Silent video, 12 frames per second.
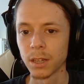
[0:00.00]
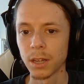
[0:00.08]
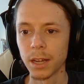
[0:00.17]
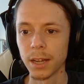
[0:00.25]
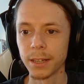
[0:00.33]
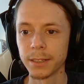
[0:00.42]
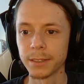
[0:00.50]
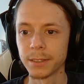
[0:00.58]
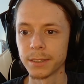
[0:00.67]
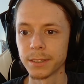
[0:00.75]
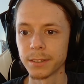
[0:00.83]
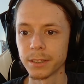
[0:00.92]

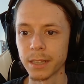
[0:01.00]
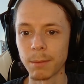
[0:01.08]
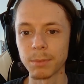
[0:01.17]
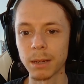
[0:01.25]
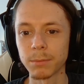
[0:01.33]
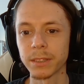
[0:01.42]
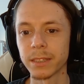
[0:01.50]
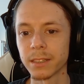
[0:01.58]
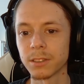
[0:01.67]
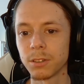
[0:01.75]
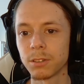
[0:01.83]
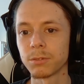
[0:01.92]
And sometimes it
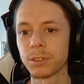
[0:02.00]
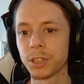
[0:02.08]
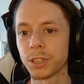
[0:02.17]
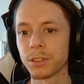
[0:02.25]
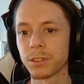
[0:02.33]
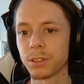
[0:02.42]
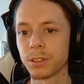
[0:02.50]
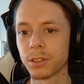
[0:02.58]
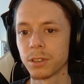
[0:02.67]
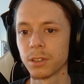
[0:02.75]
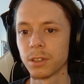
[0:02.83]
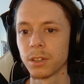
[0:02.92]
does not register
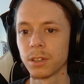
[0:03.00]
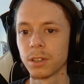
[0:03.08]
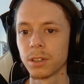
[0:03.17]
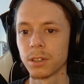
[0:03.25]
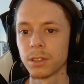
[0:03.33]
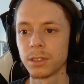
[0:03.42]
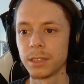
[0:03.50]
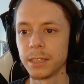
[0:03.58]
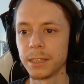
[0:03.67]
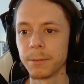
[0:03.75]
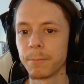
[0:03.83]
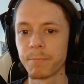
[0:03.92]

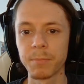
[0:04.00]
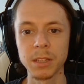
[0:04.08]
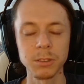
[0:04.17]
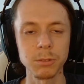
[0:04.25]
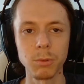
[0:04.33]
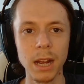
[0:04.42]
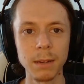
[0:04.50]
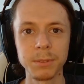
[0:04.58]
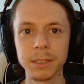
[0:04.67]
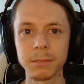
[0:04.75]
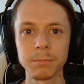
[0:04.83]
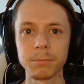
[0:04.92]
the
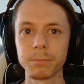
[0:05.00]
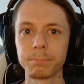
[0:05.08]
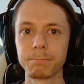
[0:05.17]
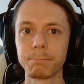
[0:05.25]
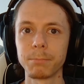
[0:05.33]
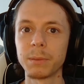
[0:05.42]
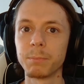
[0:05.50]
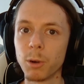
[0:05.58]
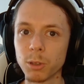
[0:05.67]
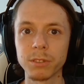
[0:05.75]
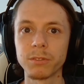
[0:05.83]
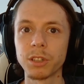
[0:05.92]
swipes, but
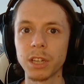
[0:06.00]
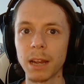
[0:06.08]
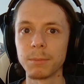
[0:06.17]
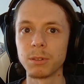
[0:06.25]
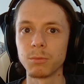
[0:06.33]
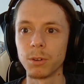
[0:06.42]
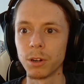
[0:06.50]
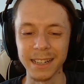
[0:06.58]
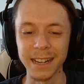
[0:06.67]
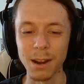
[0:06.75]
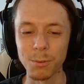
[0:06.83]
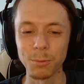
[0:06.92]
most of the time it works.
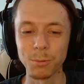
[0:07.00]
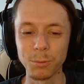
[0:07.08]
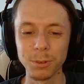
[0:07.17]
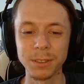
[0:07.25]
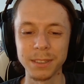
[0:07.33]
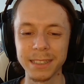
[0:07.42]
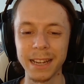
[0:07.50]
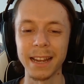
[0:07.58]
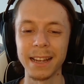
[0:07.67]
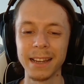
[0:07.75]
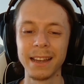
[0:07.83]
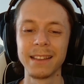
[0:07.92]
I wouldn't
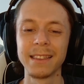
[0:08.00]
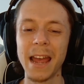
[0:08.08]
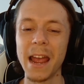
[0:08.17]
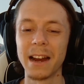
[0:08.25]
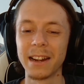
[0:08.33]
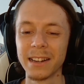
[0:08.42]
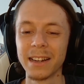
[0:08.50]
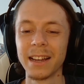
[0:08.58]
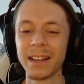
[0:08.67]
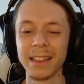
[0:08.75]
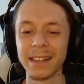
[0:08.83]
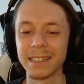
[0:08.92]
say they are
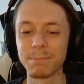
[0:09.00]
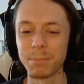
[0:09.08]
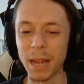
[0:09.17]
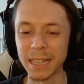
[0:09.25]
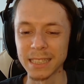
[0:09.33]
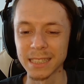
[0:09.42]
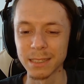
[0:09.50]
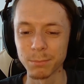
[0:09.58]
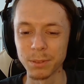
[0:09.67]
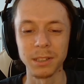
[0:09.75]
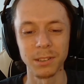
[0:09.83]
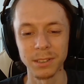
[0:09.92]
like the best
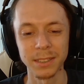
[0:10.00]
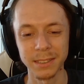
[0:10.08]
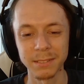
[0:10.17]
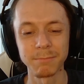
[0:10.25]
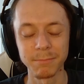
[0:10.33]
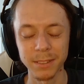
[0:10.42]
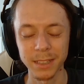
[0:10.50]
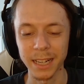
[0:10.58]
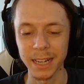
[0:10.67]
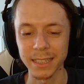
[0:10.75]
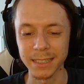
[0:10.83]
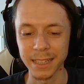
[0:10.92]
because,
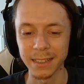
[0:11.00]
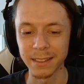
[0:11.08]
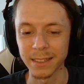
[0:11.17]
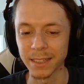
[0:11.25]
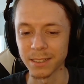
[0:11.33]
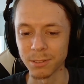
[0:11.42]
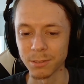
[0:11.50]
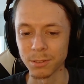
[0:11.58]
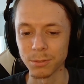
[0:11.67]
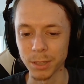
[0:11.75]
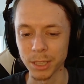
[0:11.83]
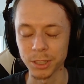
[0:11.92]
like I said, they don't
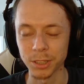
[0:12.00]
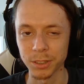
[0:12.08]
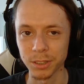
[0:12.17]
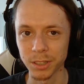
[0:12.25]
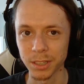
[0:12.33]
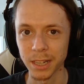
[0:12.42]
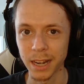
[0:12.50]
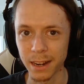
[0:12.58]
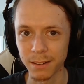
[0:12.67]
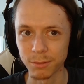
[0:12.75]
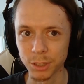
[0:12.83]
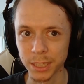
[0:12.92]
register
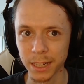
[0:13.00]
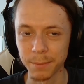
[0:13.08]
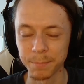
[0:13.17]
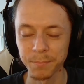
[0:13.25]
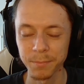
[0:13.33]
every time,